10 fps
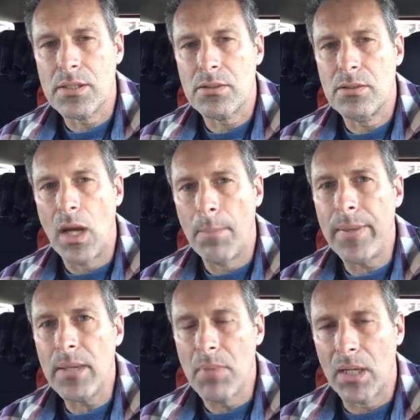Because
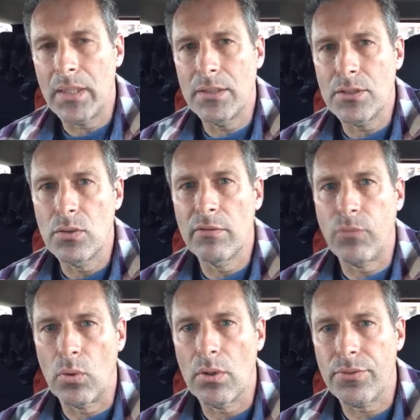dumping money
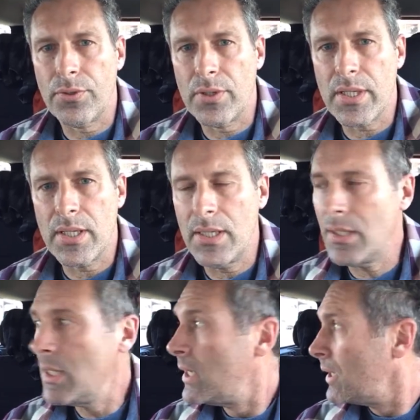into a
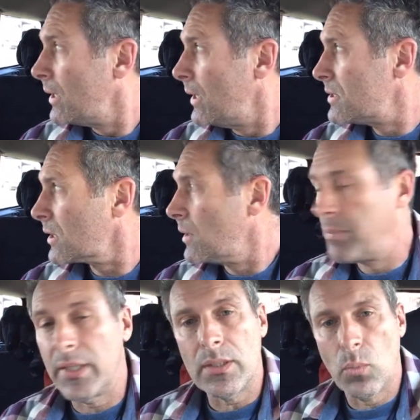4L30E is a
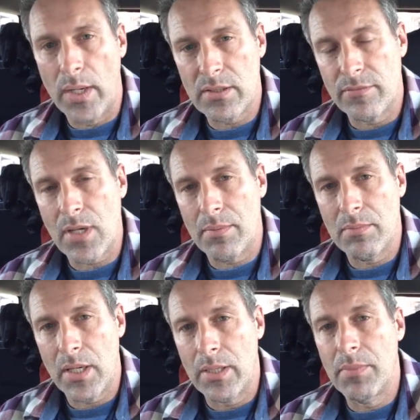complete waste of
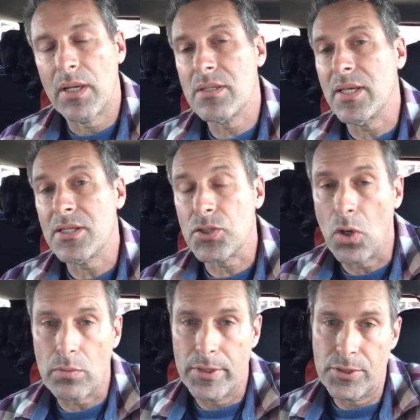time and money because it's
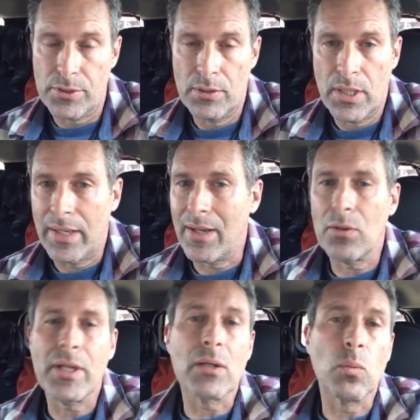garbage. And
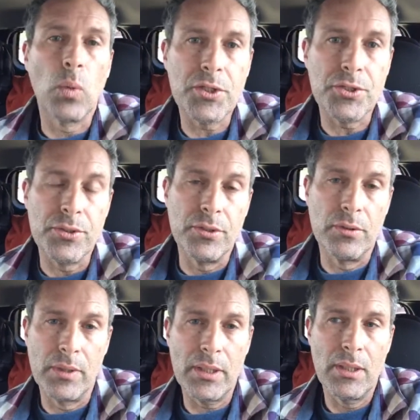I don't care what you
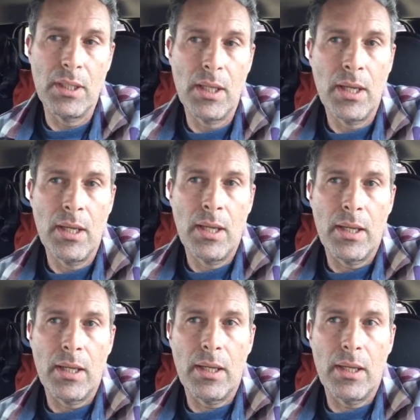do to it,
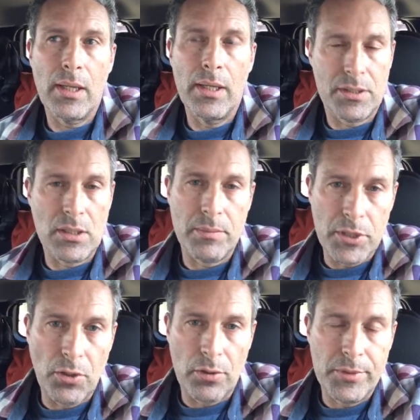it's going to
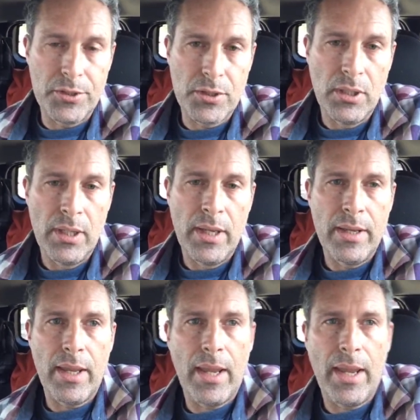be garbage.
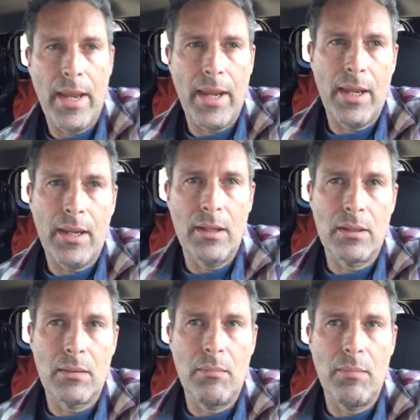
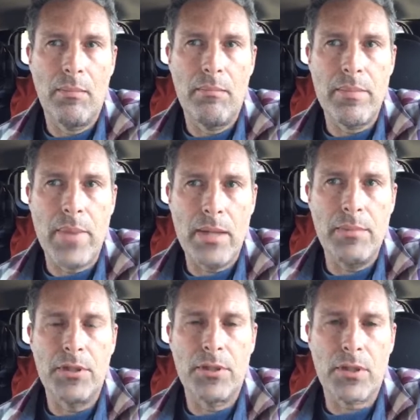And
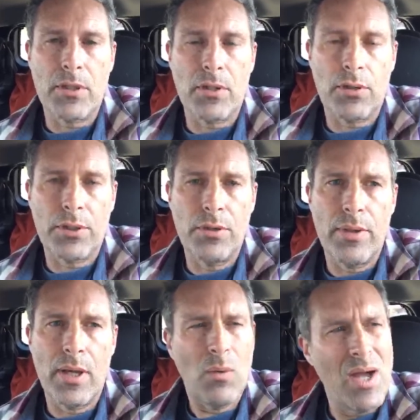maybe you're going to
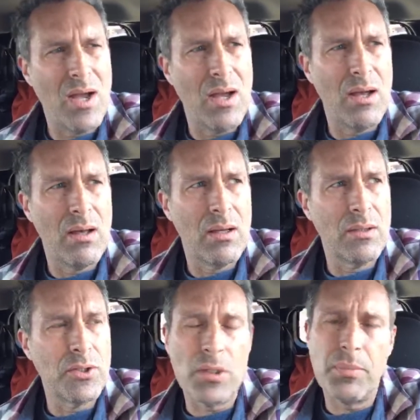argue that,
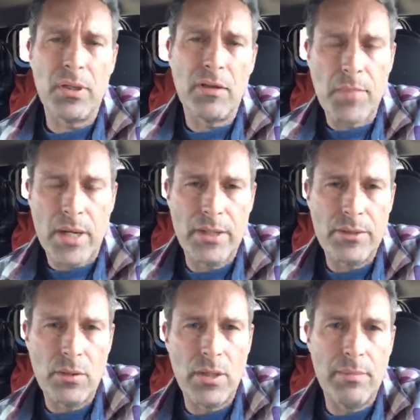well, you can put enough
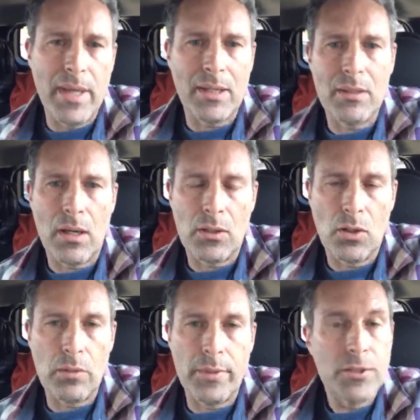money into it and make it
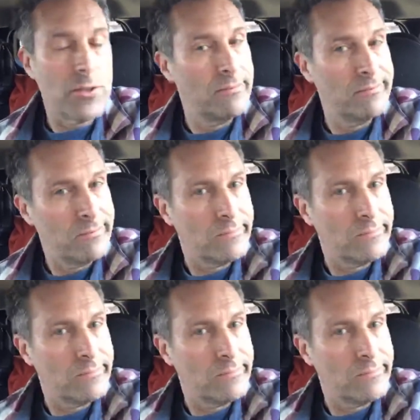not garbage.